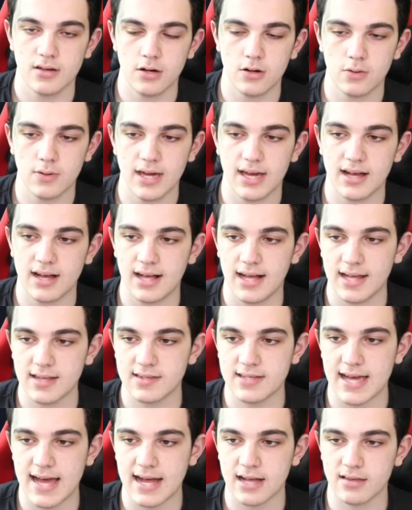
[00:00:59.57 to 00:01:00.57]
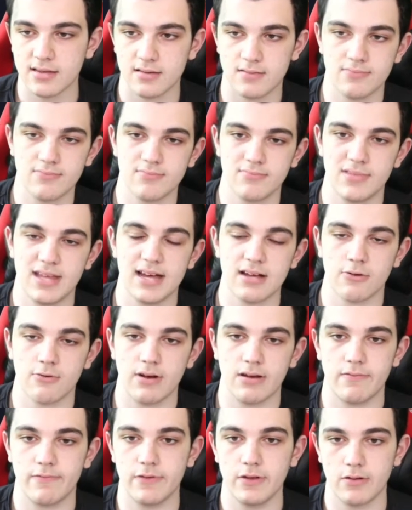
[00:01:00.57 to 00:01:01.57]
Okay contact. Not
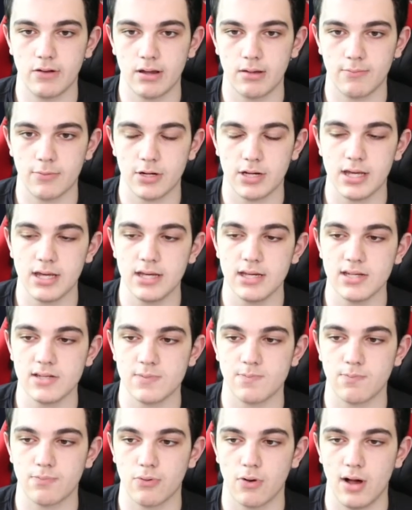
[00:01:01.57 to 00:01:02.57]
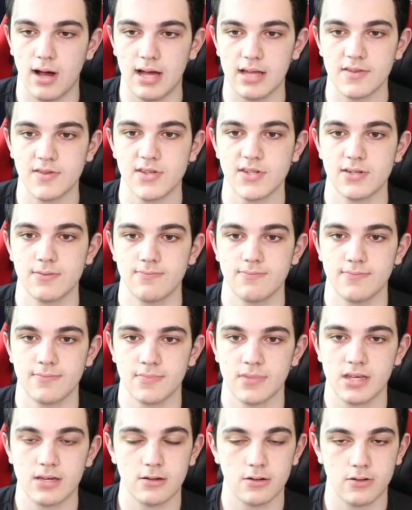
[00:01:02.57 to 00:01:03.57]
great fielding, but he is bronze.
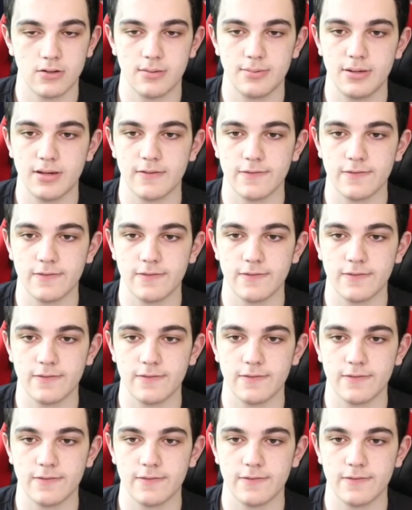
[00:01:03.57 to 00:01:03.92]
He can only play